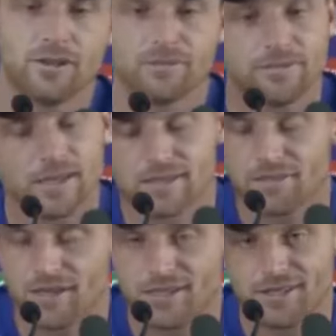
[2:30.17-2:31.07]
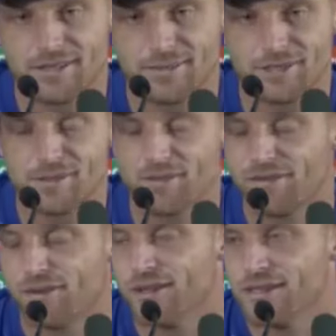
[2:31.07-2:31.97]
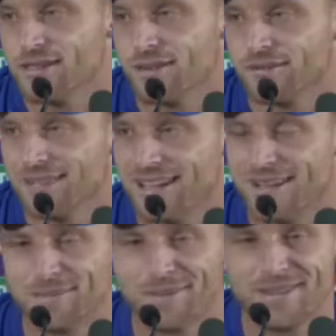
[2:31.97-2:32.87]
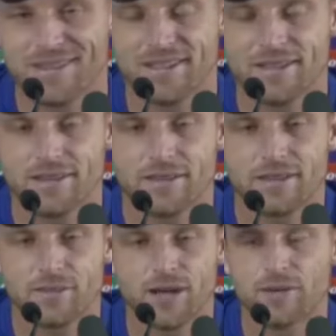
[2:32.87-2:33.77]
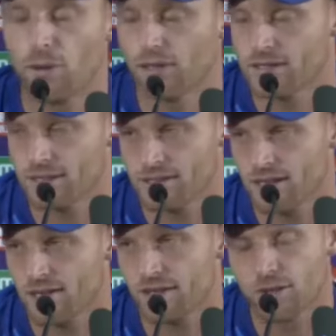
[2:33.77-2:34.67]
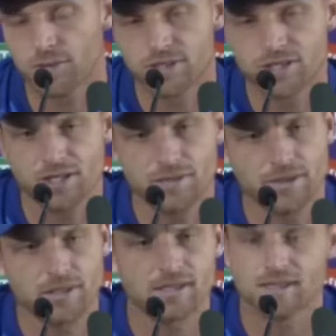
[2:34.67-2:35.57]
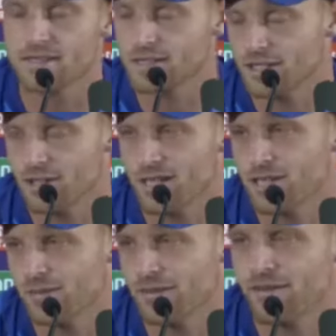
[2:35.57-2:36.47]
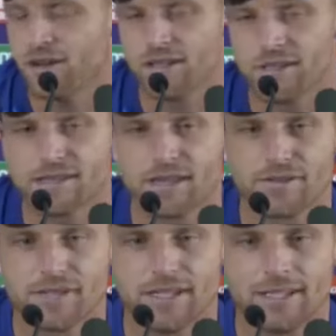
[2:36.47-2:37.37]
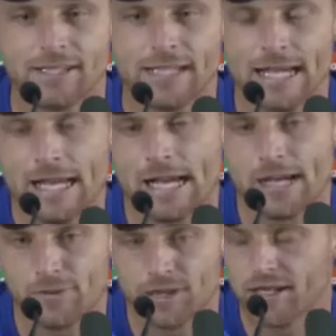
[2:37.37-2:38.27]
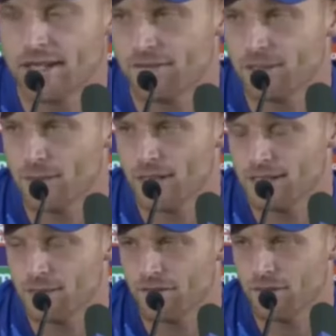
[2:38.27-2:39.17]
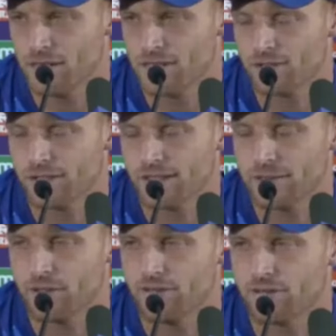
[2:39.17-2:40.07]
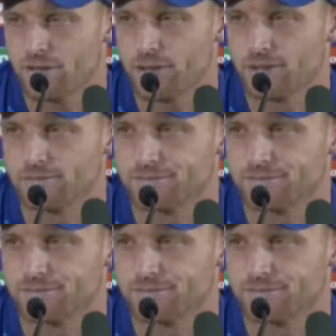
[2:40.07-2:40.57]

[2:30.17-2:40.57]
not, as I mentioned just before, it's not um, been the the way we wanted to start the competition, but this is the situation we find ourselves in, and um, we're going to have to play some of our best cricket moving forward.